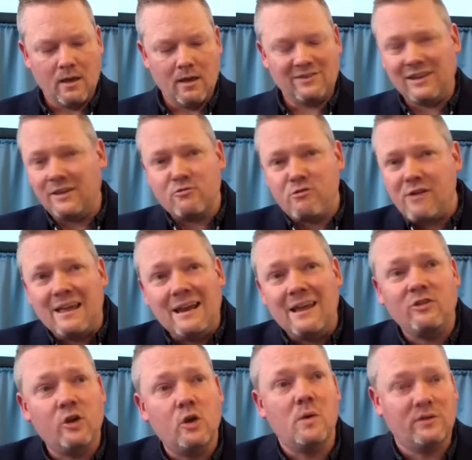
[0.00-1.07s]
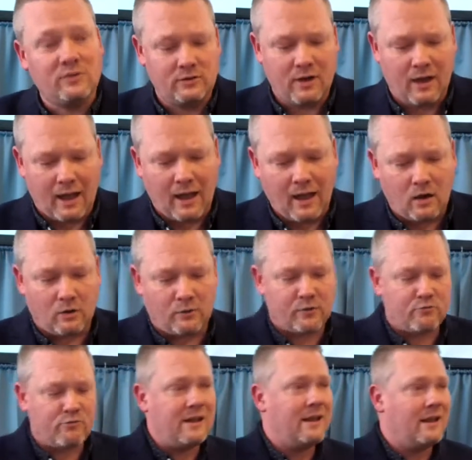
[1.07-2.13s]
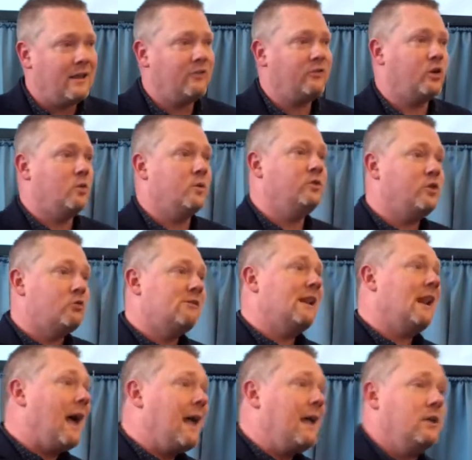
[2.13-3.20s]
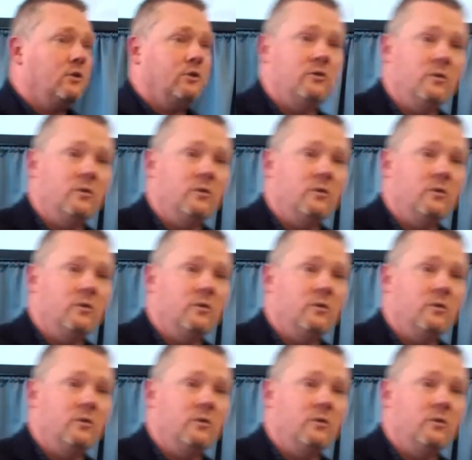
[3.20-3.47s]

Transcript: See, the real issue isn't your health. The real issue is you're relying on